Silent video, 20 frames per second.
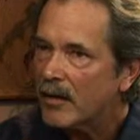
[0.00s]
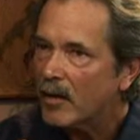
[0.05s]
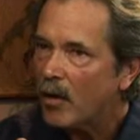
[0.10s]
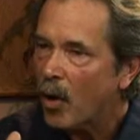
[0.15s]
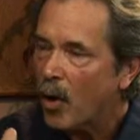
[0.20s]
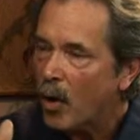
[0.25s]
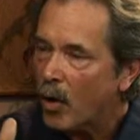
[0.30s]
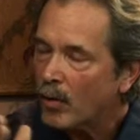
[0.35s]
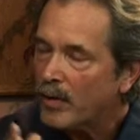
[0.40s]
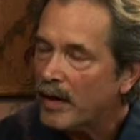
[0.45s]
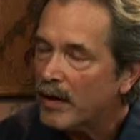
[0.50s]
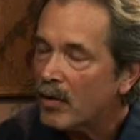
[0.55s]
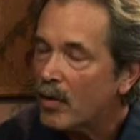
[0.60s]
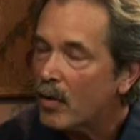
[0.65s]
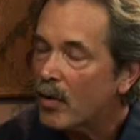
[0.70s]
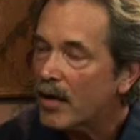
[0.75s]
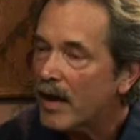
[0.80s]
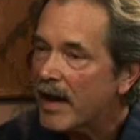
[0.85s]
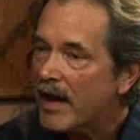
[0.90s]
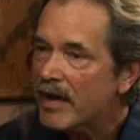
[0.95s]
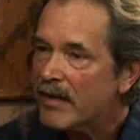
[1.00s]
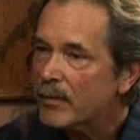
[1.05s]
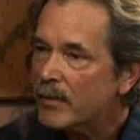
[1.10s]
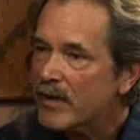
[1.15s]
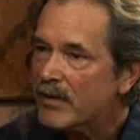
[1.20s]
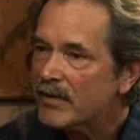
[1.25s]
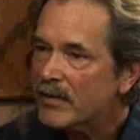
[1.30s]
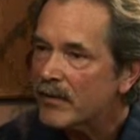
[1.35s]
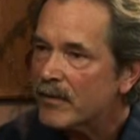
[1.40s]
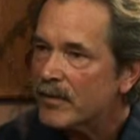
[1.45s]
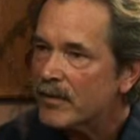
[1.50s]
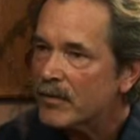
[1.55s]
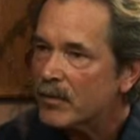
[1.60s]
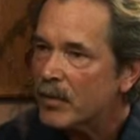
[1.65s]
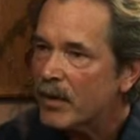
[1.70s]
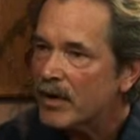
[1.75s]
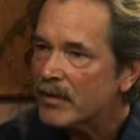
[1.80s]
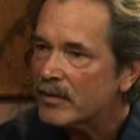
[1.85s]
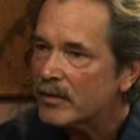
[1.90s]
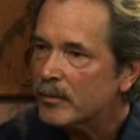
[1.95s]
all day long I ask myself this
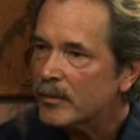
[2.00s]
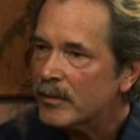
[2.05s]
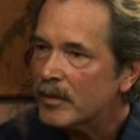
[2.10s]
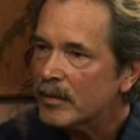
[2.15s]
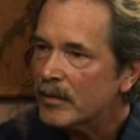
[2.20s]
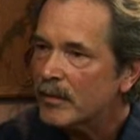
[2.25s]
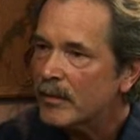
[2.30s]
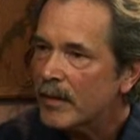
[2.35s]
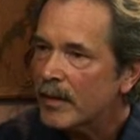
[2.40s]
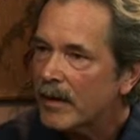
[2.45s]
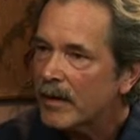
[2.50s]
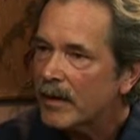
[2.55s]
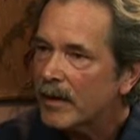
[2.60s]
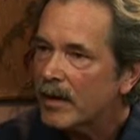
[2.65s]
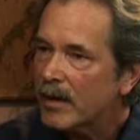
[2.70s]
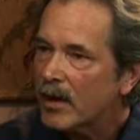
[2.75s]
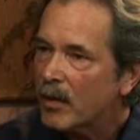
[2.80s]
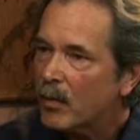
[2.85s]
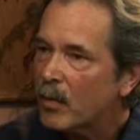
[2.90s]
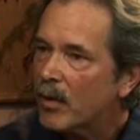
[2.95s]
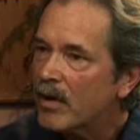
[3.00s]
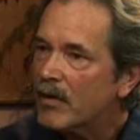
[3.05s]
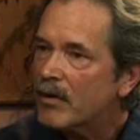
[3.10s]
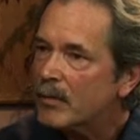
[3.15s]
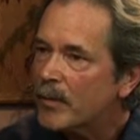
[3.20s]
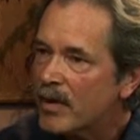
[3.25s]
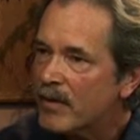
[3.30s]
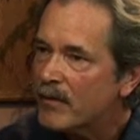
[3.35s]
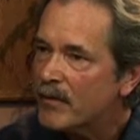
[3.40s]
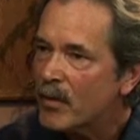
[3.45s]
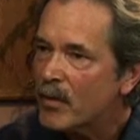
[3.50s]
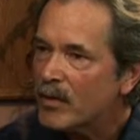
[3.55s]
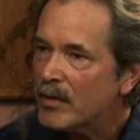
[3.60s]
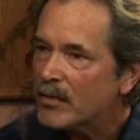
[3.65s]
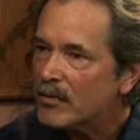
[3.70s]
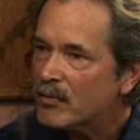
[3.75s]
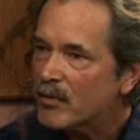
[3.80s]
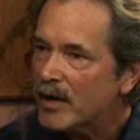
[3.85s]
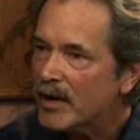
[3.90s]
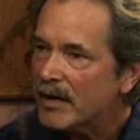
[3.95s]
question, Bill, where's my
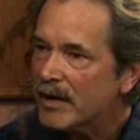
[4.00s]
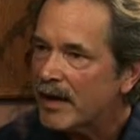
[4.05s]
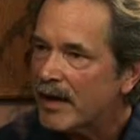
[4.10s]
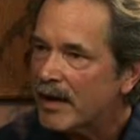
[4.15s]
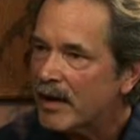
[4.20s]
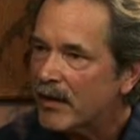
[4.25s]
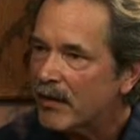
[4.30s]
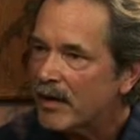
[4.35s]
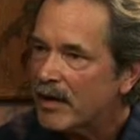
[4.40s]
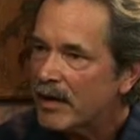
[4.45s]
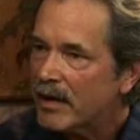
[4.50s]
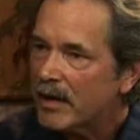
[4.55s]
focus right now?